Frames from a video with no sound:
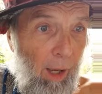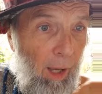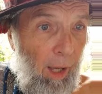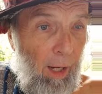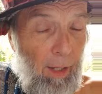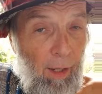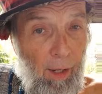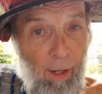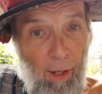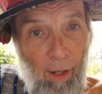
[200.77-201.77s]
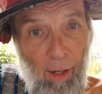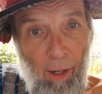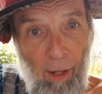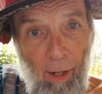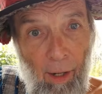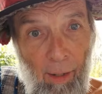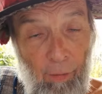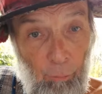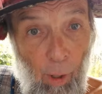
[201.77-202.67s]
And that's